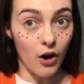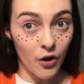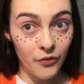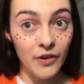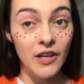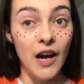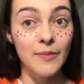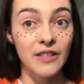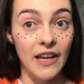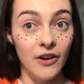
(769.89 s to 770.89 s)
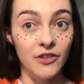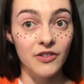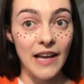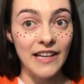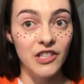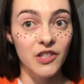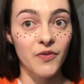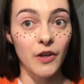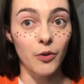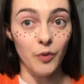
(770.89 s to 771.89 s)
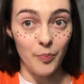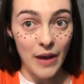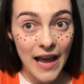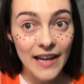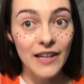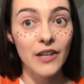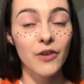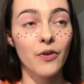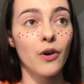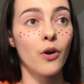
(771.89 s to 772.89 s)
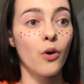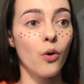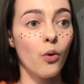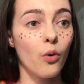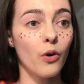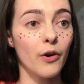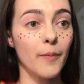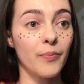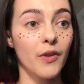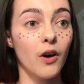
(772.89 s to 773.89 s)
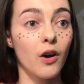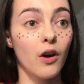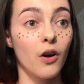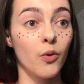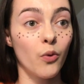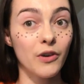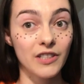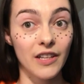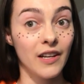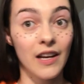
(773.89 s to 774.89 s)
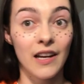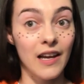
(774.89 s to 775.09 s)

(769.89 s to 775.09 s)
Oftentimes the characters' actions feel repetitive or unwarranted.